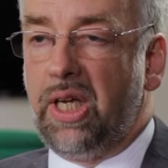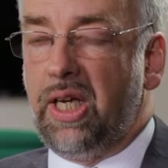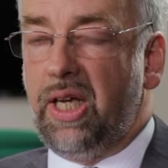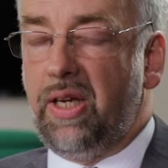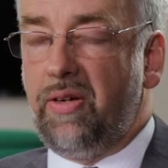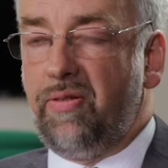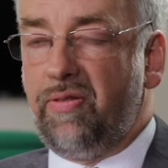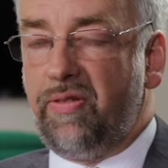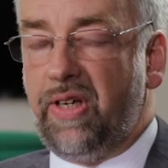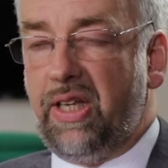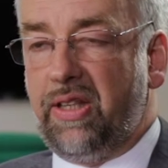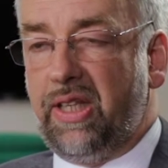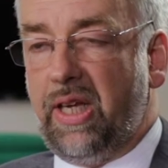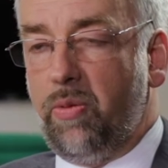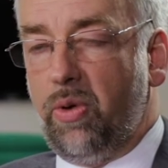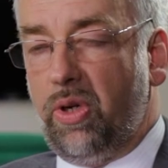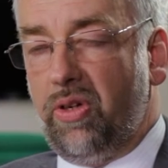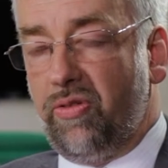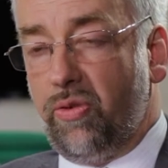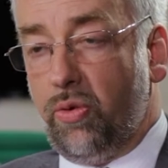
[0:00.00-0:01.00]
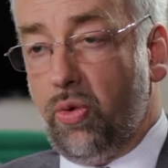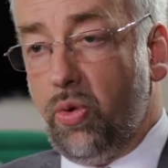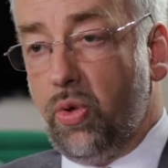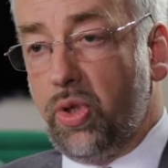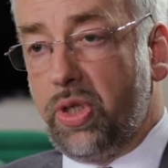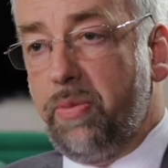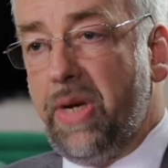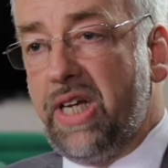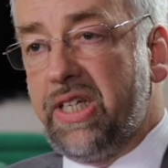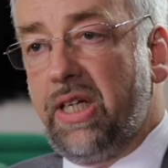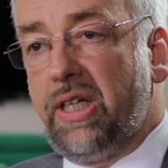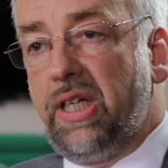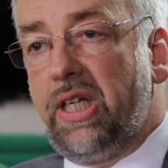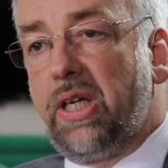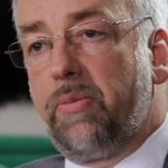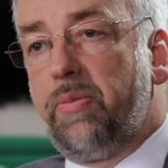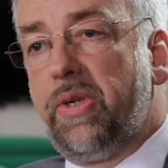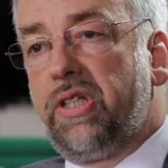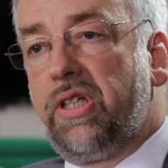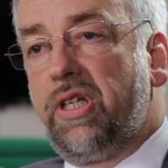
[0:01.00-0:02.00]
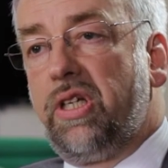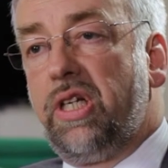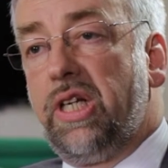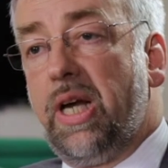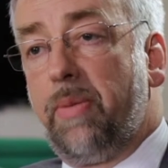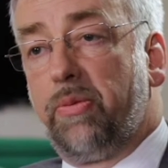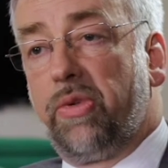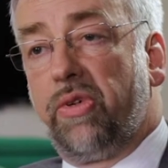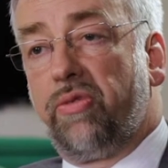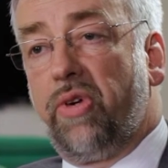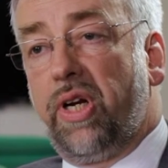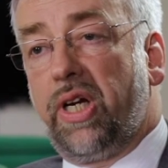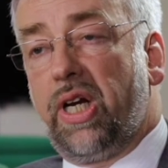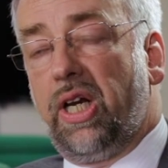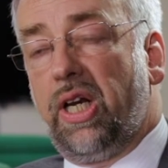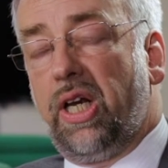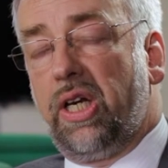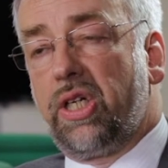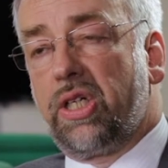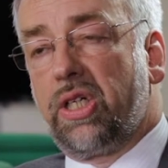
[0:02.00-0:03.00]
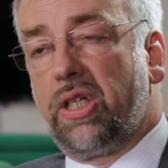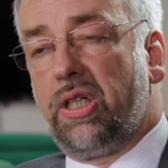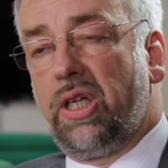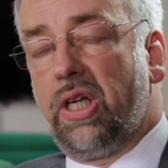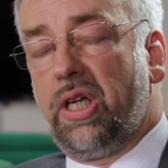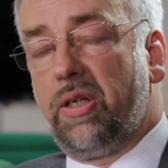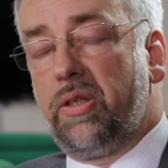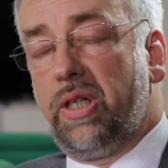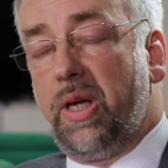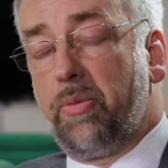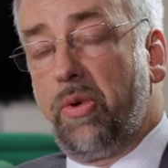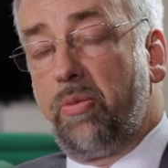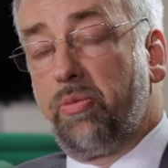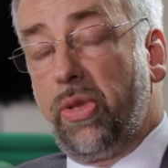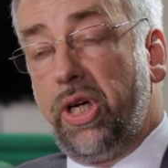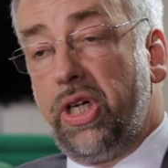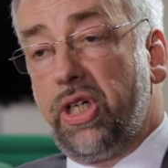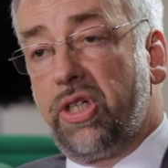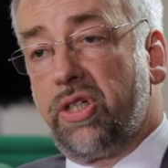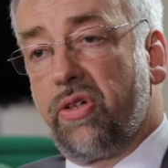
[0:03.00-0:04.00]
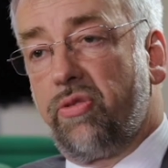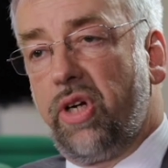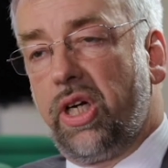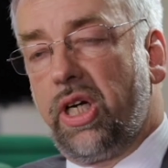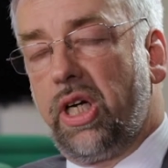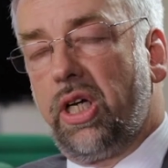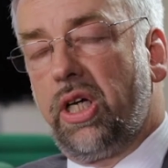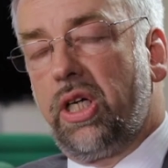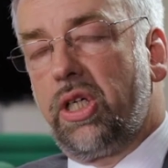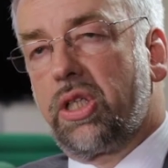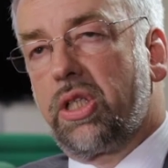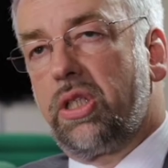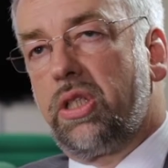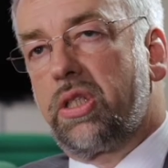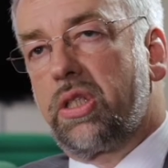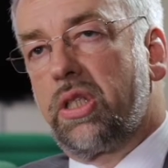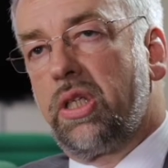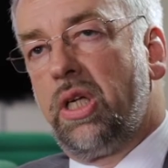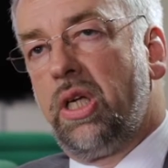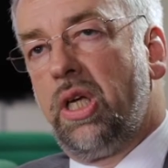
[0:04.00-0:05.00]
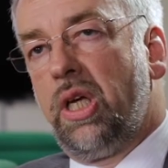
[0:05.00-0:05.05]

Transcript: In fact, they will have automatically committed a number of breaches of regulations.